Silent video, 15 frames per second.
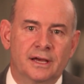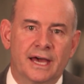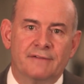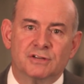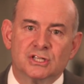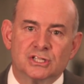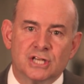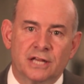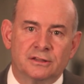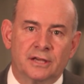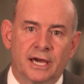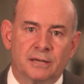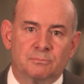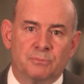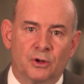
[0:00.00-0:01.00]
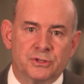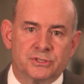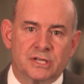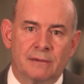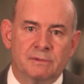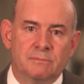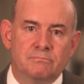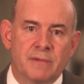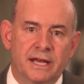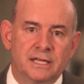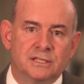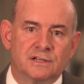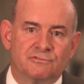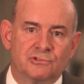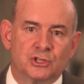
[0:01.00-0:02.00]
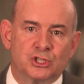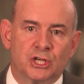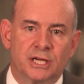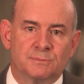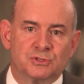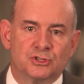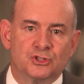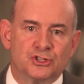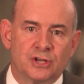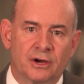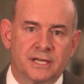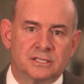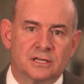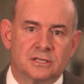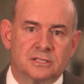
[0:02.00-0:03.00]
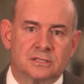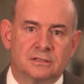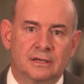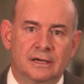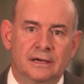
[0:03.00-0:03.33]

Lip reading: Having said that, bonds come in many different shapes and sizes,